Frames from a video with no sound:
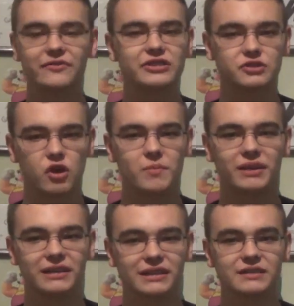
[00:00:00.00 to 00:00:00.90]
of
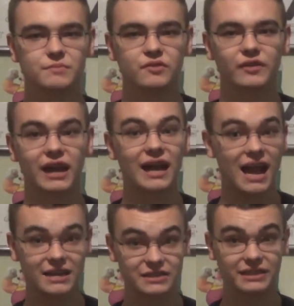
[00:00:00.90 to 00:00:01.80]
enjoyment in this movie. I
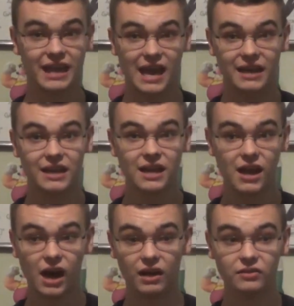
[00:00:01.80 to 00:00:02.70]
actually had a